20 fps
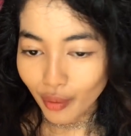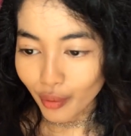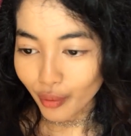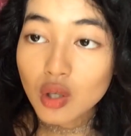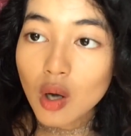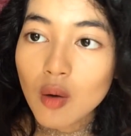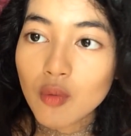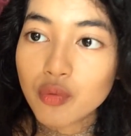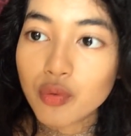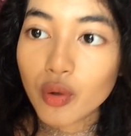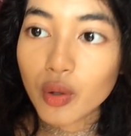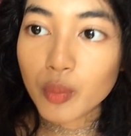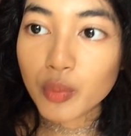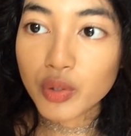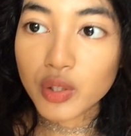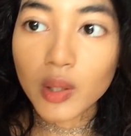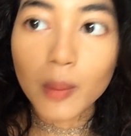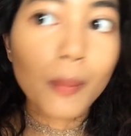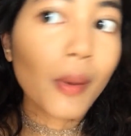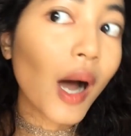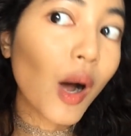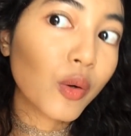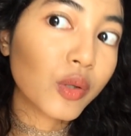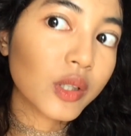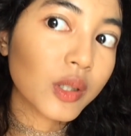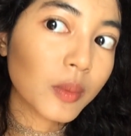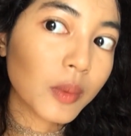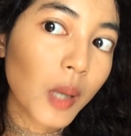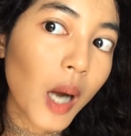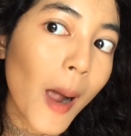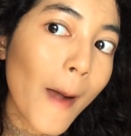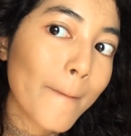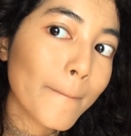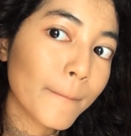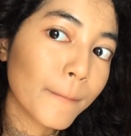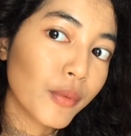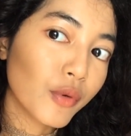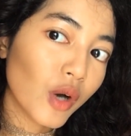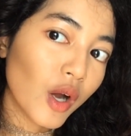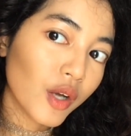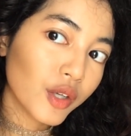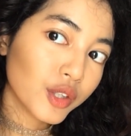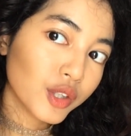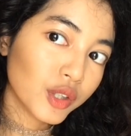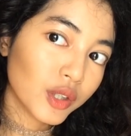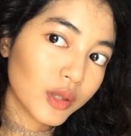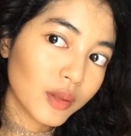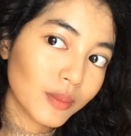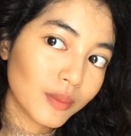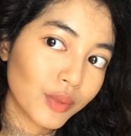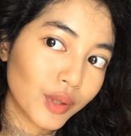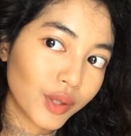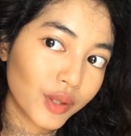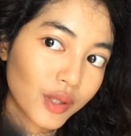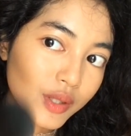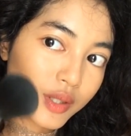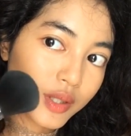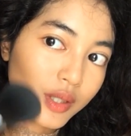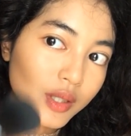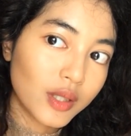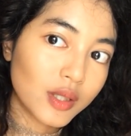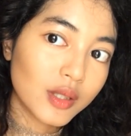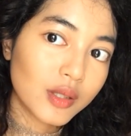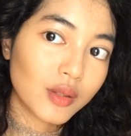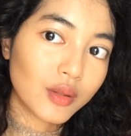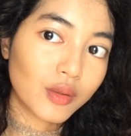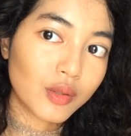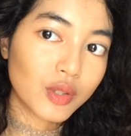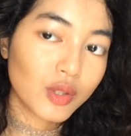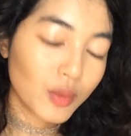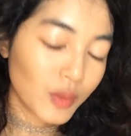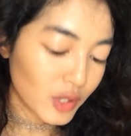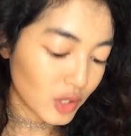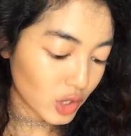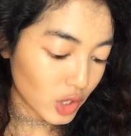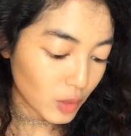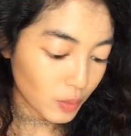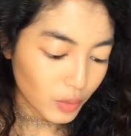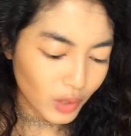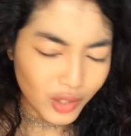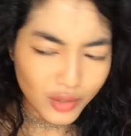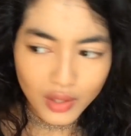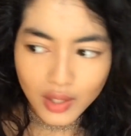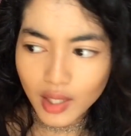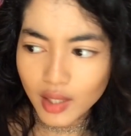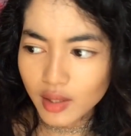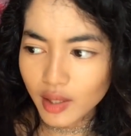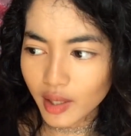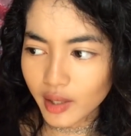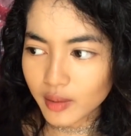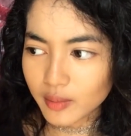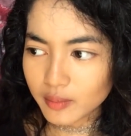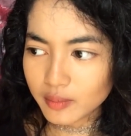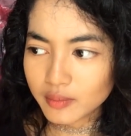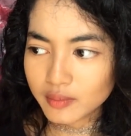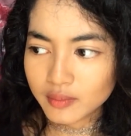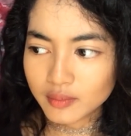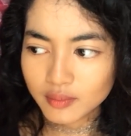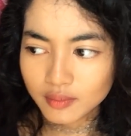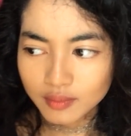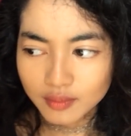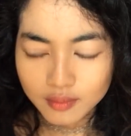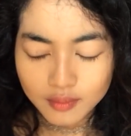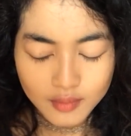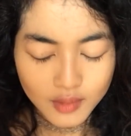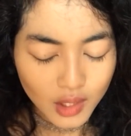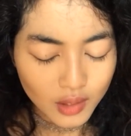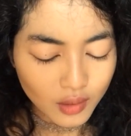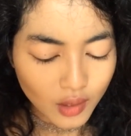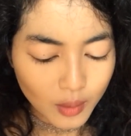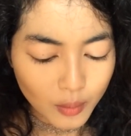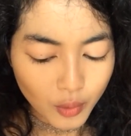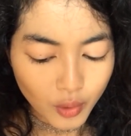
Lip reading: Tom Ford Punya powder brush, but this is, you know, so much cheaper and you get like a lot